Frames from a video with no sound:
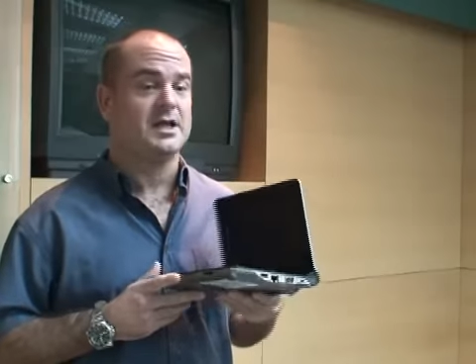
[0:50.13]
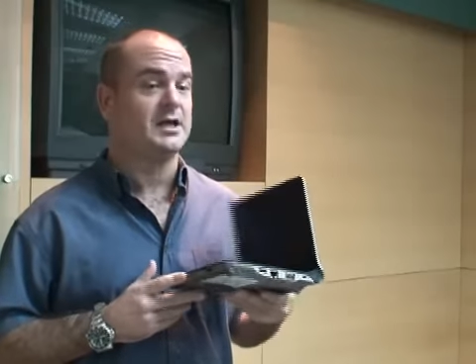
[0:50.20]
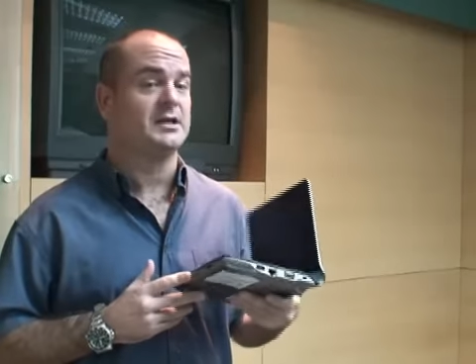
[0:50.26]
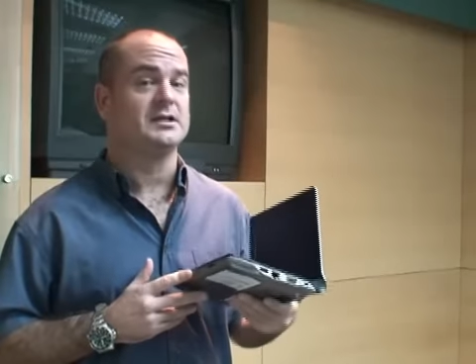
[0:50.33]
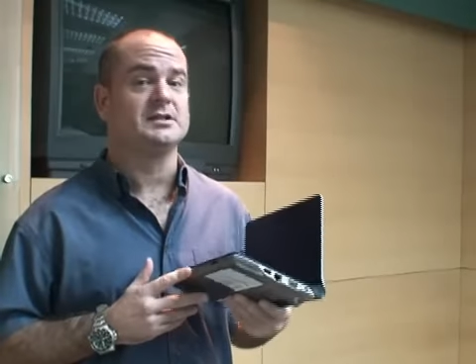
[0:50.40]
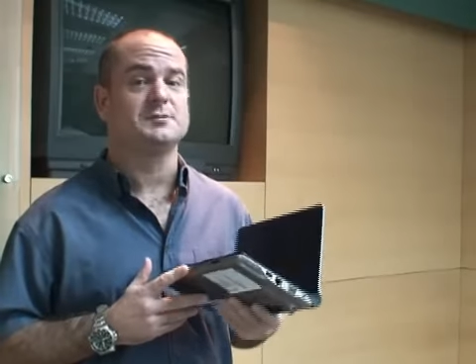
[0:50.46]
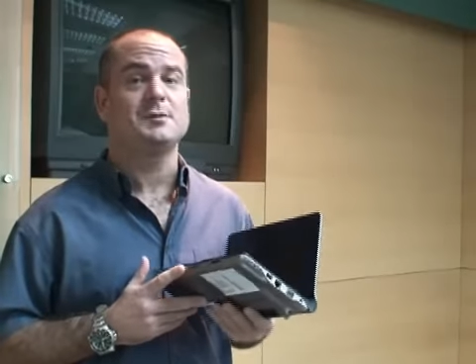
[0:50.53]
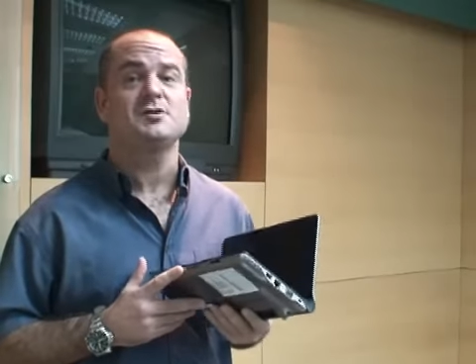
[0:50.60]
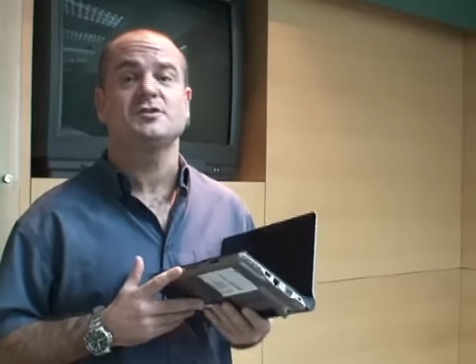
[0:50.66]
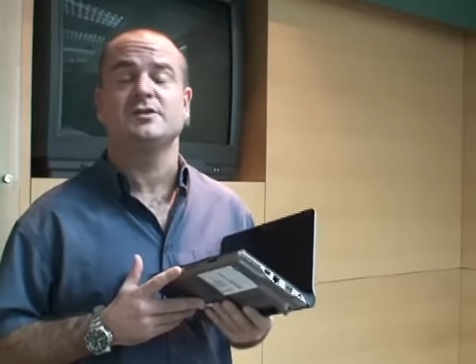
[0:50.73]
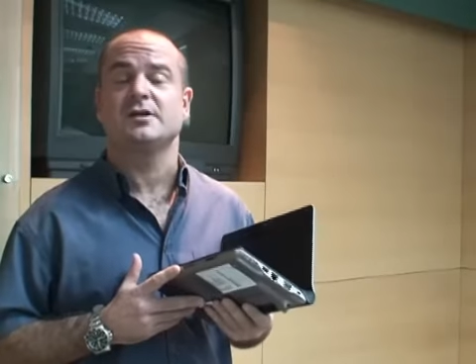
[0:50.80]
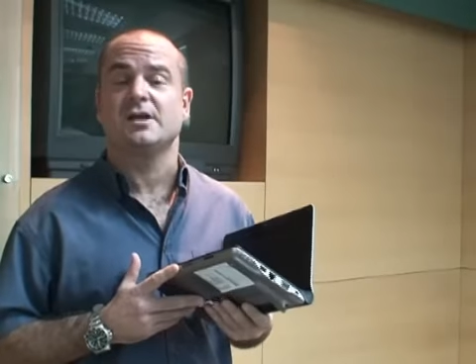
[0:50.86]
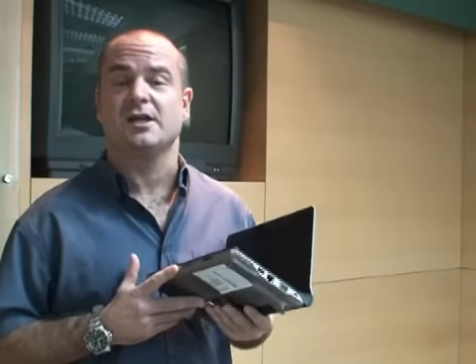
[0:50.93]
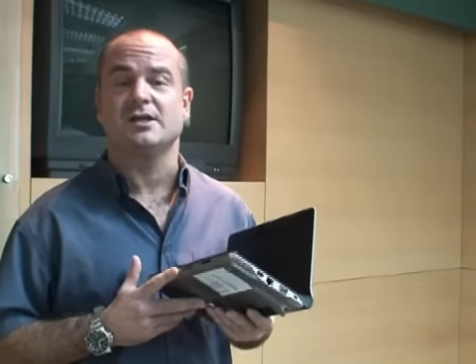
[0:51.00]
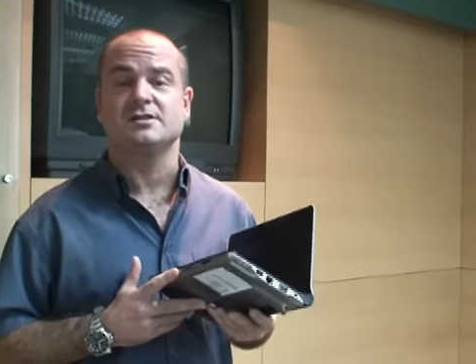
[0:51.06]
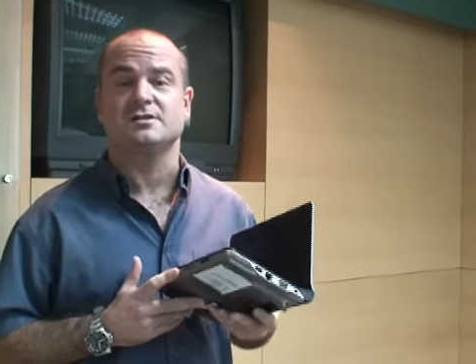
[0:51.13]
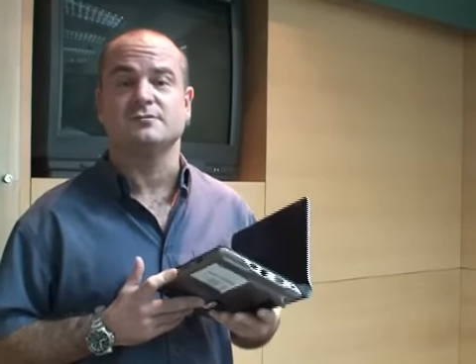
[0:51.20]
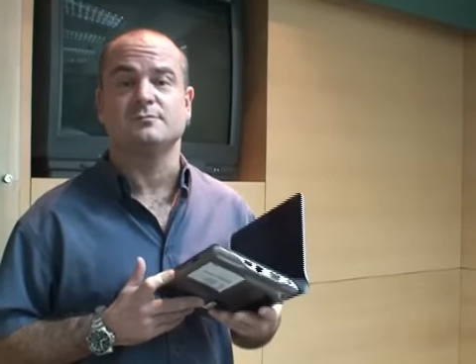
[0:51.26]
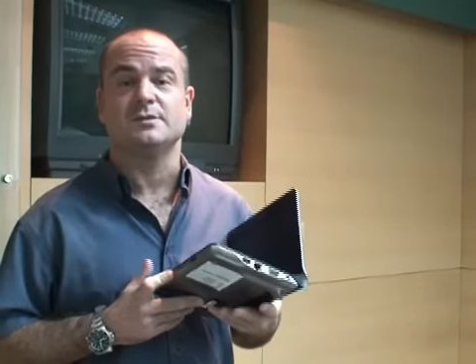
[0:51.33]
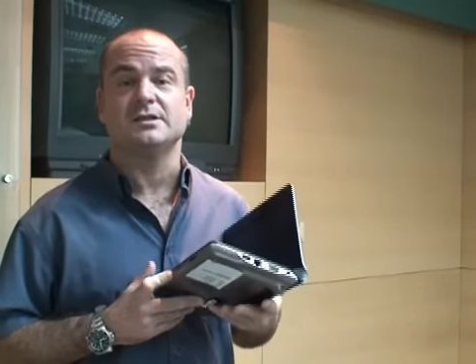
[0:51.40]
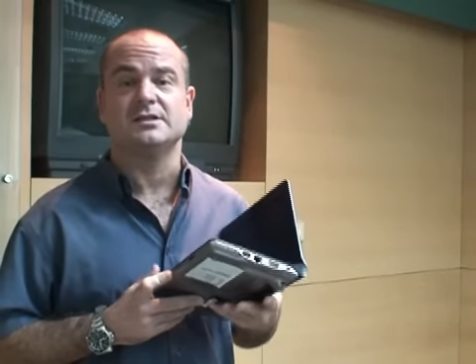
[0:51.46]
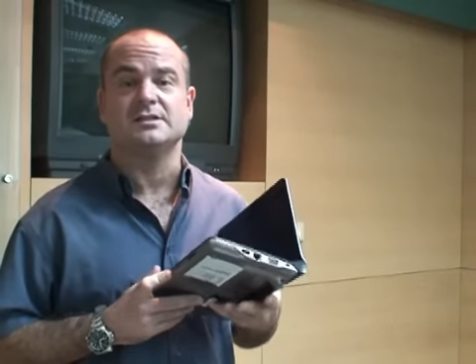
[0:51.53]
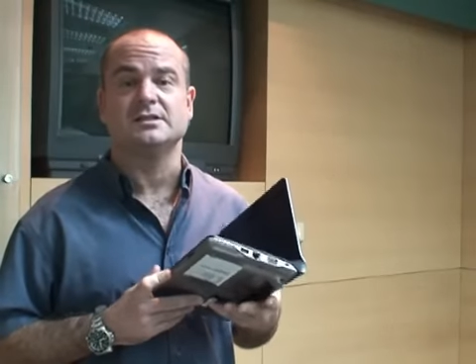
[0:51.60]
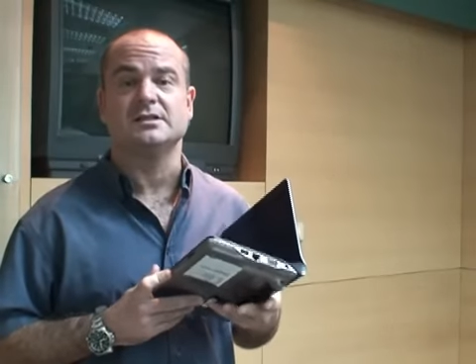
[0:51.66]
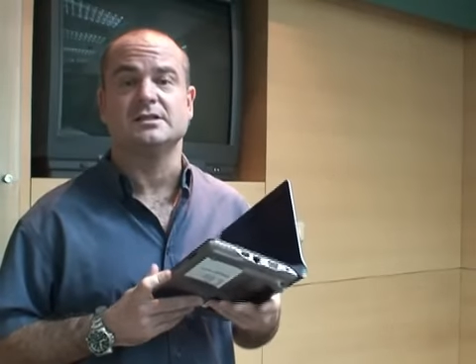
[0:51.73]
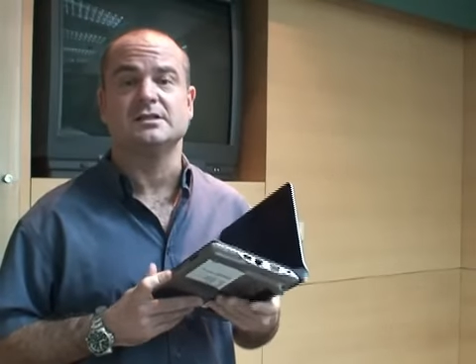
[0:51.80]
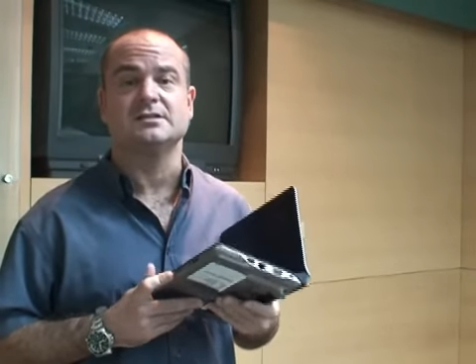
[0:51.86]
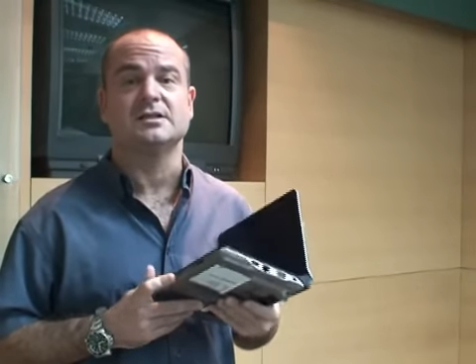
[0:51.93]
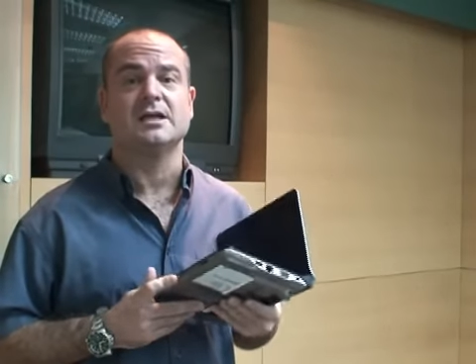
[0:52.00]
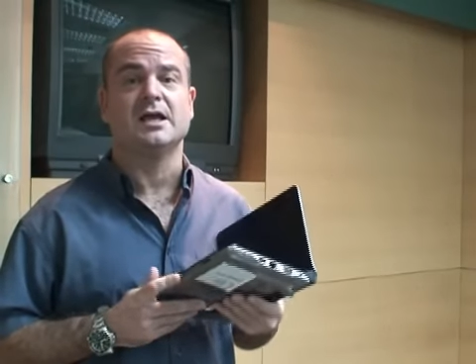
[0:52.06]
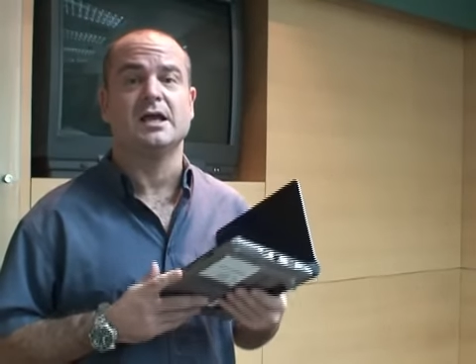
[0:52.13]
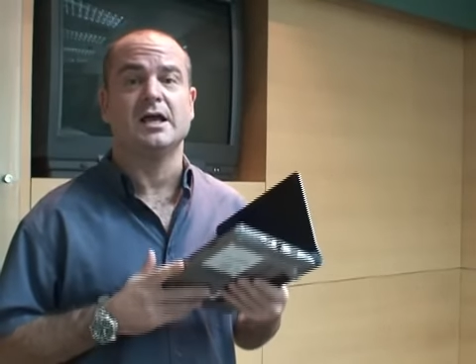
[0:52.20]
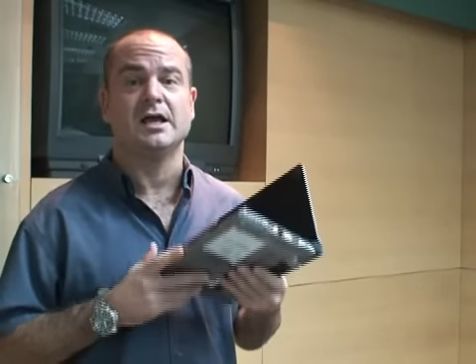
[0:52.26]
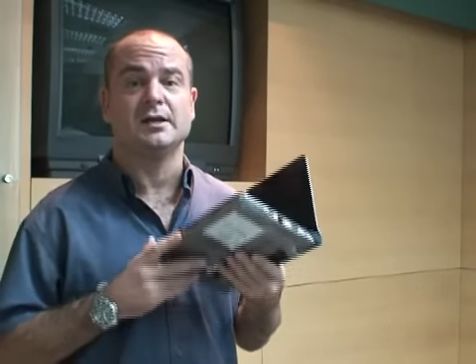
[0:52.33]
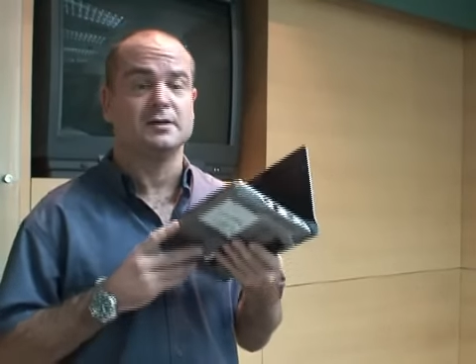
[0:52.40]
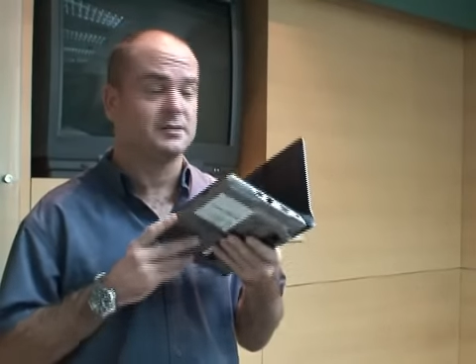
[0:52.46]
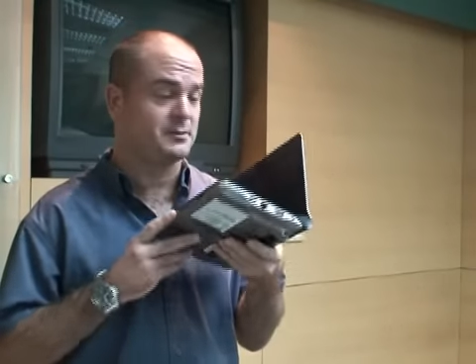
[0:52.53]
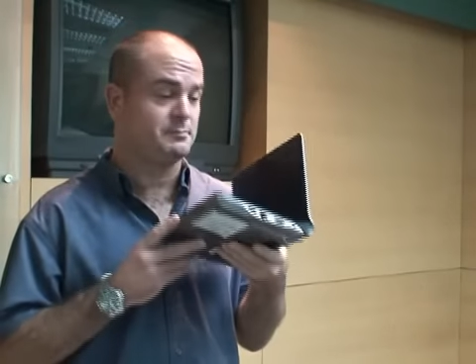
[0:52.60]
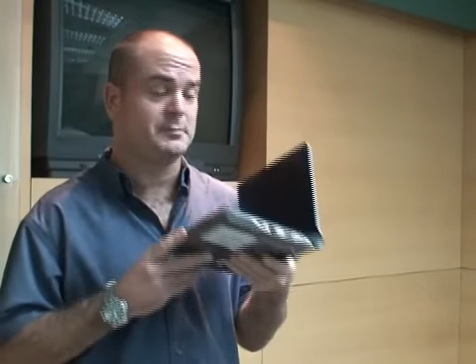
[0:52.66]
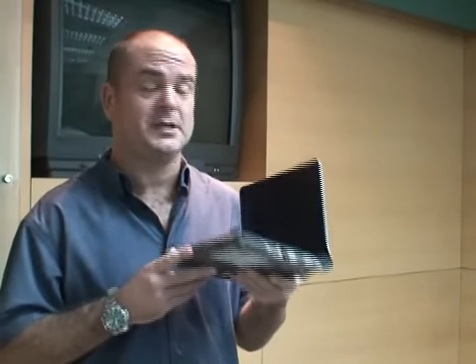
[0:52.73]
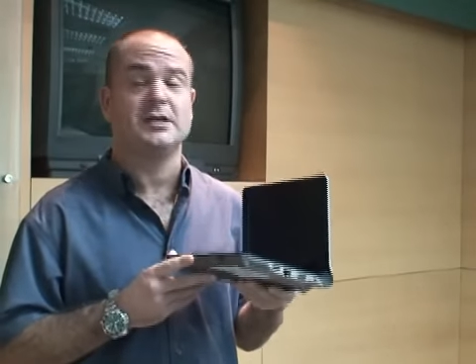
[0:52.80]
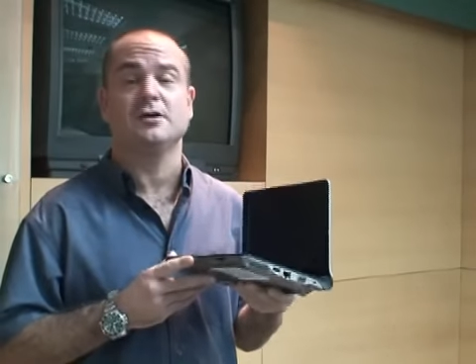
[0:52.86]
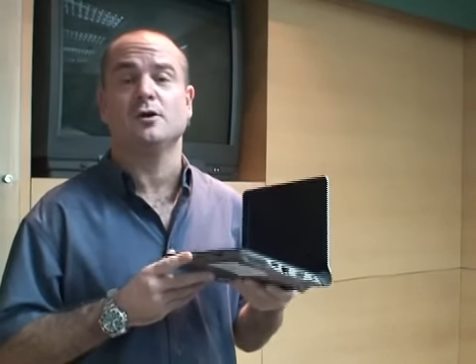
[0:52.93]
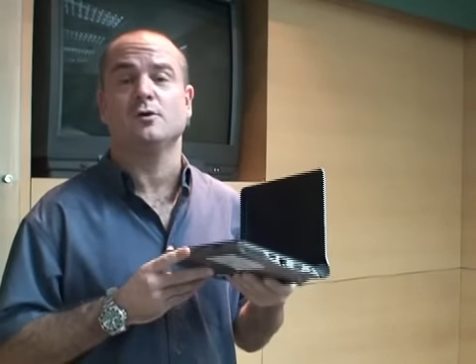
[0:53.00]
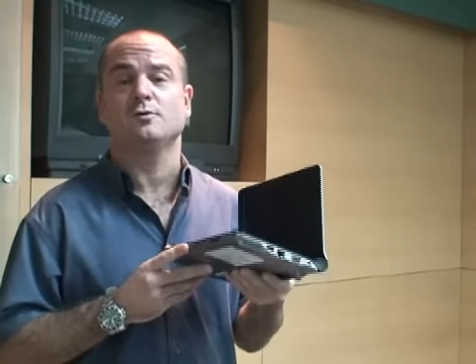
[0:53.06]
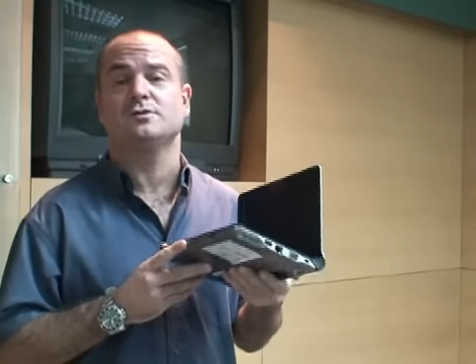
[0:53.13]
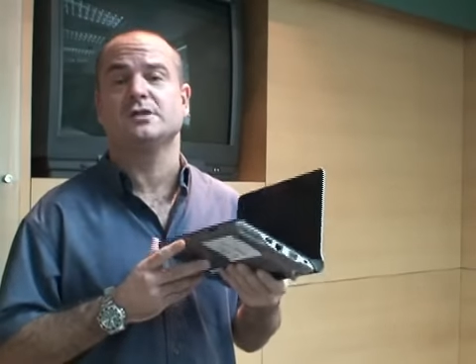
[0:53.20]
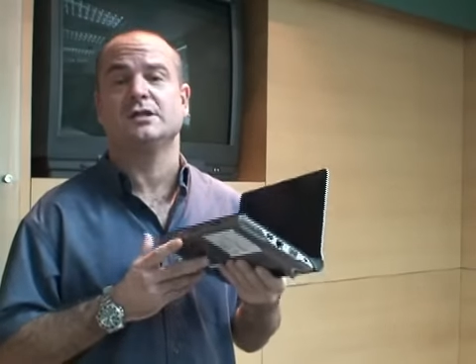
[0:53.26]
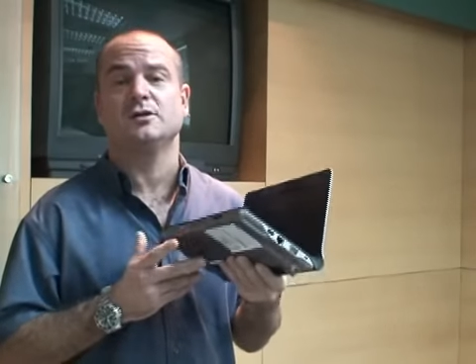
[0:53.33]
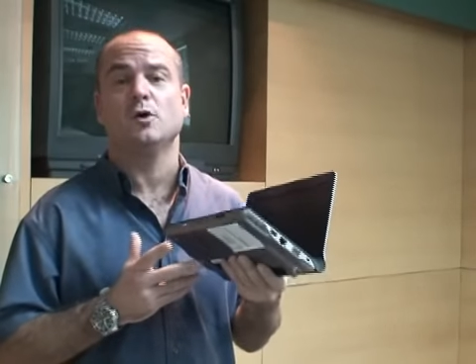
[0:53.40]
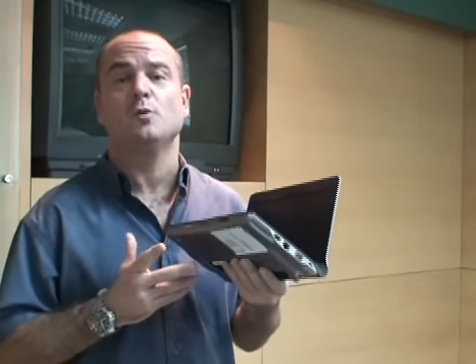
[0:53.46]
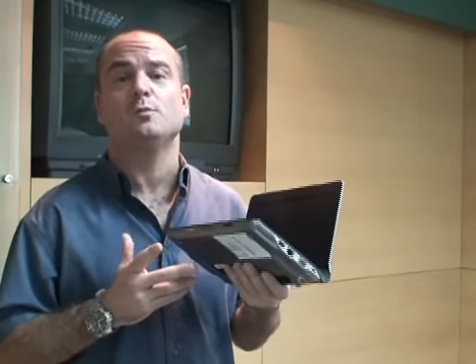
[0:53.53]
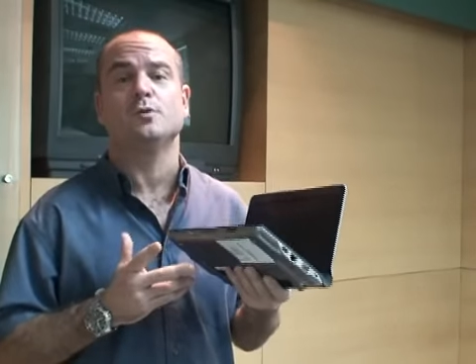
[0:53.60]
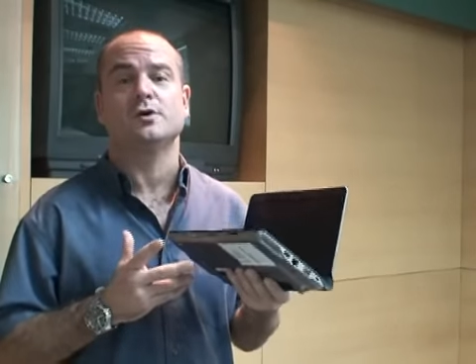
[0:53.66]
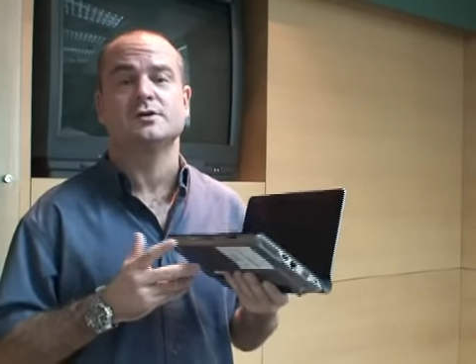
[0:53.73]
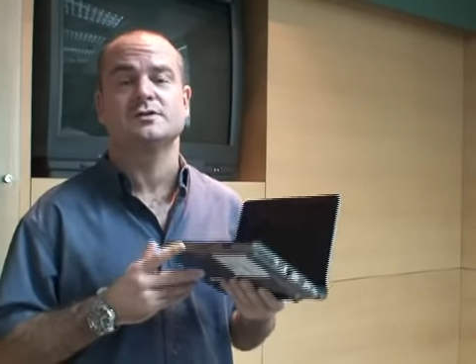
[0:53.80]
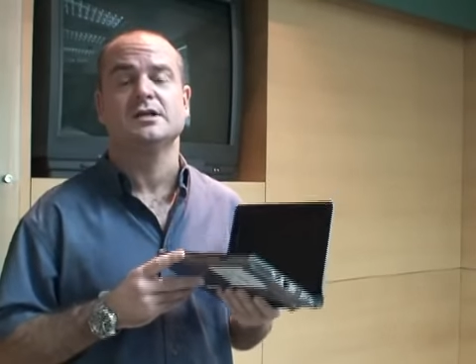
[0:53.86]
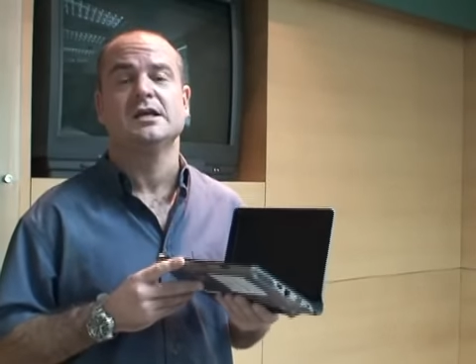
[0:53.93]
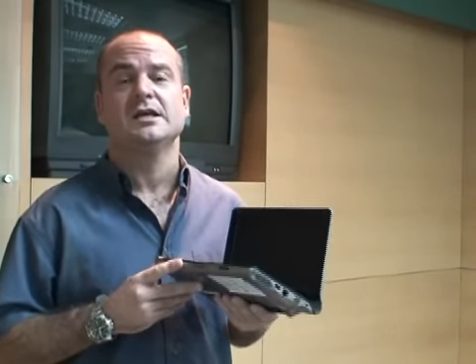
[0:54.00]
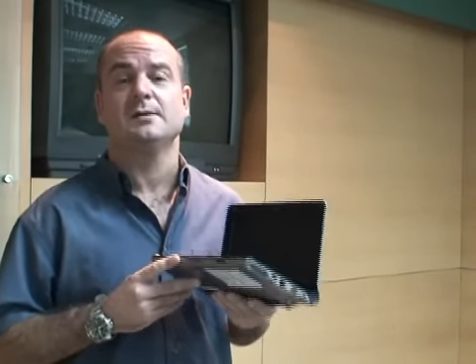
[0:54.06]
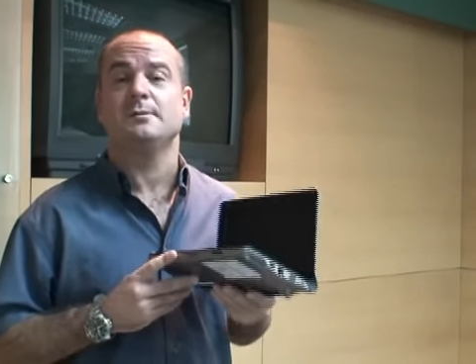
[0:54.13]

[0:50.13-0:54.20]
and especially in the case of PCs and mini notes and notebooks,